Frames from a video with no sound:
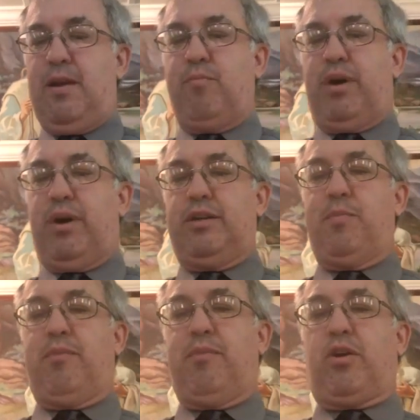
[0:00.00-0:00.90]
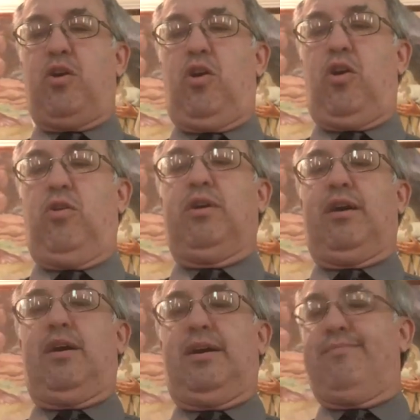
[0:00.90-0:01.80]
but you may recall.
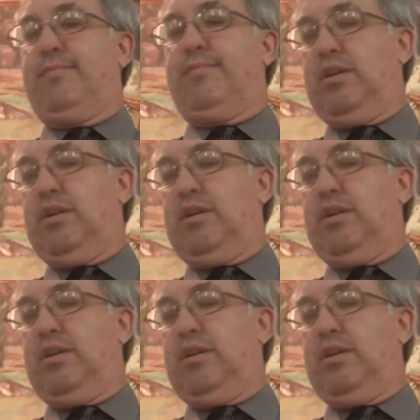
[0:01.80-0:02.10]
Um,